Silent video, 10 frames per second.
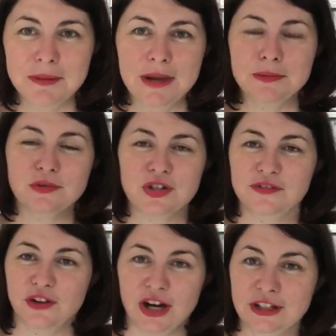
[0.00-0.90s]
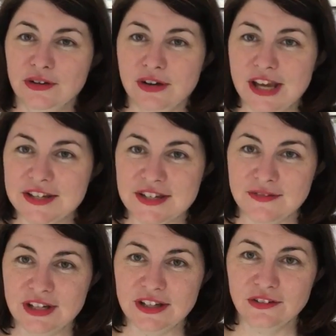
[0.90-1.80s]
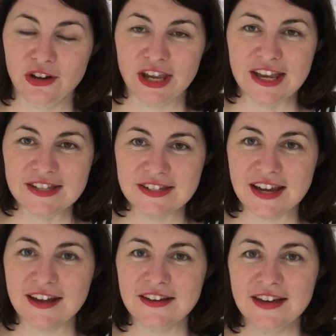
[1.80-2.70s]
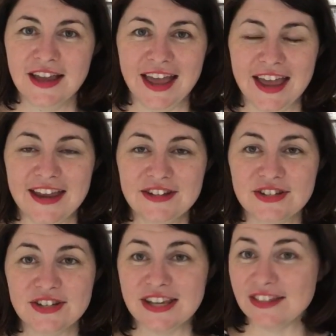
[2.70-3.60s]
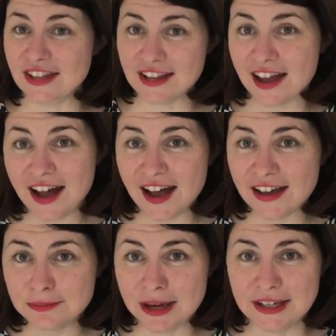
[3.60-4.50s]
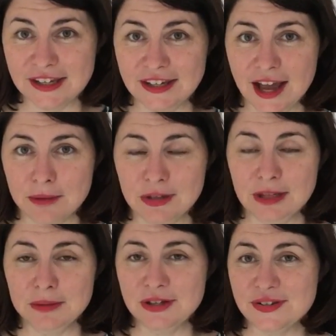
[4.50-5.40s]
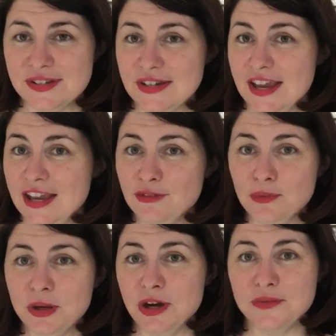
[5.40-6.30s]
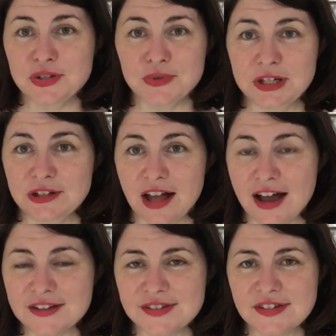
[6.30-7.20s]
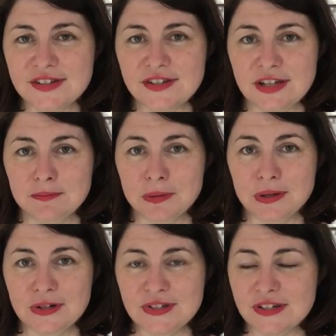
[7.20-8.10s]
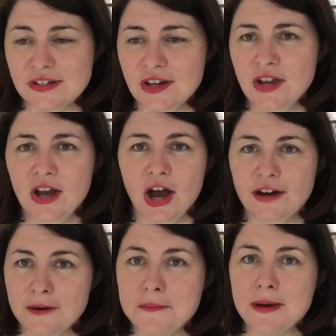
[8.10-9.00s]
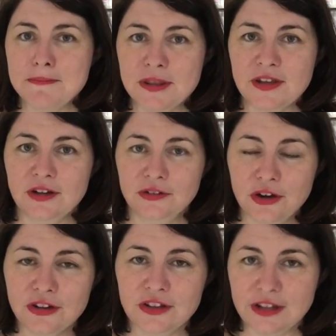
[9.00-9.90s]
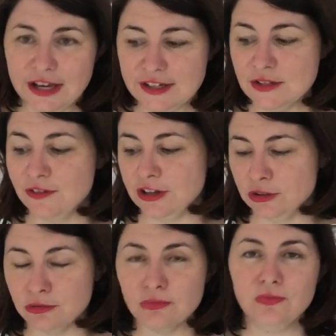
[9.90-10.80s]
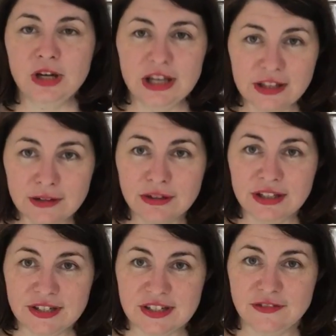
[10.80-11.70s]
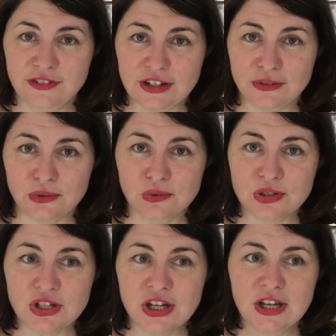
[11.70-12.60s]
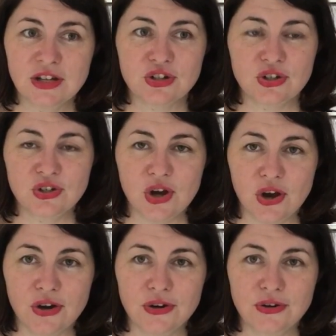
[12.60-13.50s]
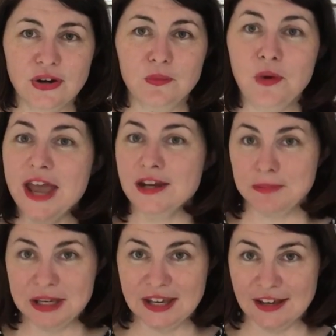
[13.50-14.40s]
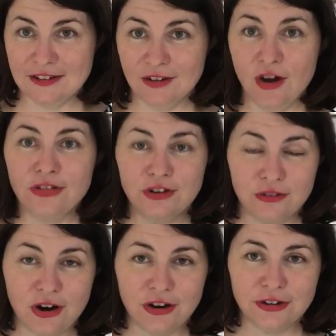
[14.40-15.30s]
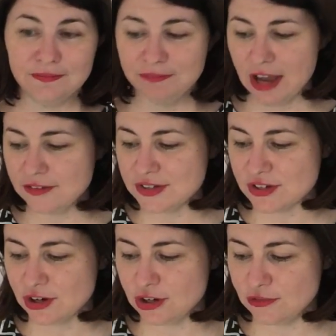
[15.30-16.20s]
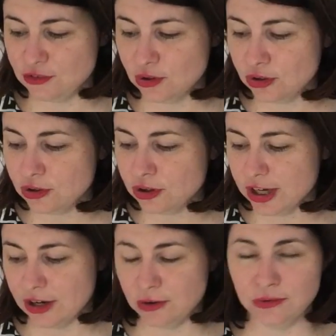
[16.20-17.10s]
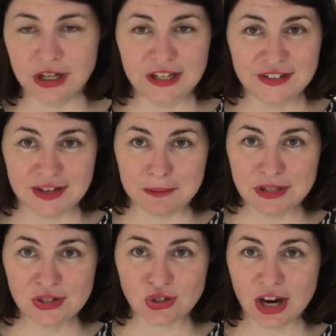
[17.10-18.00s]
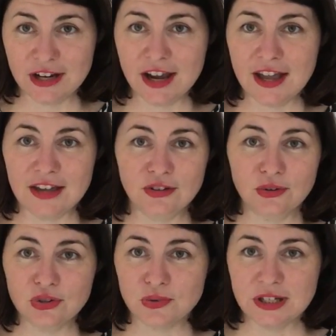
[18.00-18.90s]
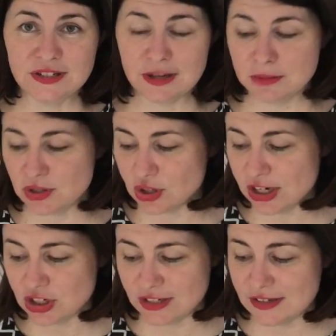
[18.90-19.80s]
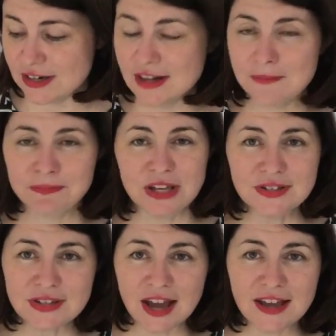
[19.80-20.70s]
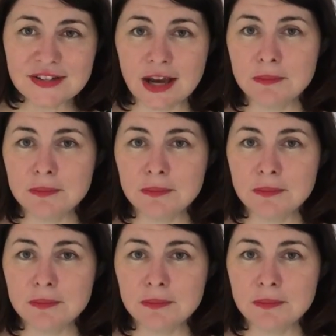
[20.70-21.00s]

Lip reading: people to find creativity a lot easier and to get their card making happening. Because even when I was doing classes in person, I remember that a lot of the ladies found it really, really difficult to know where to begin on their own. And so if you're already a demonstrator and you're doing demonstrations, these card